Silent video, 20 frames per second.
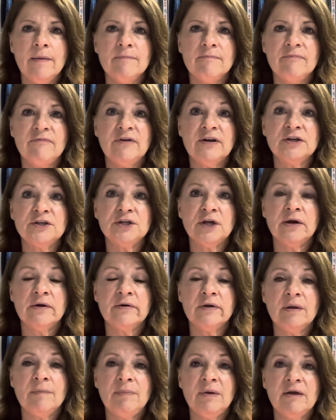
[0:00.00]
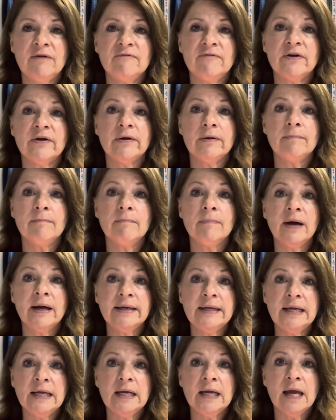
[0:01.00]
finish area being very
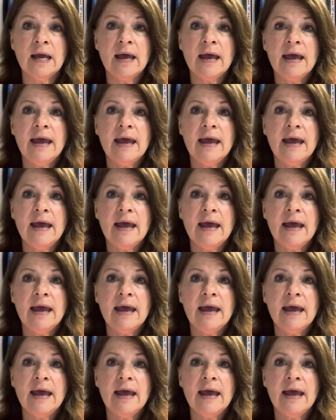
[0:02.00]
muddy,